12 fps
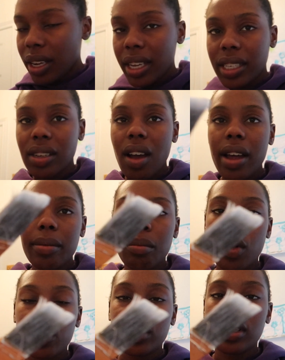It's gotten
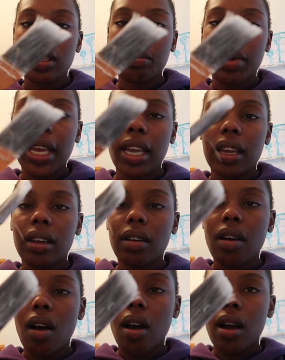most of the paint
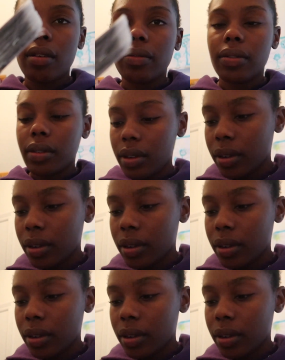off.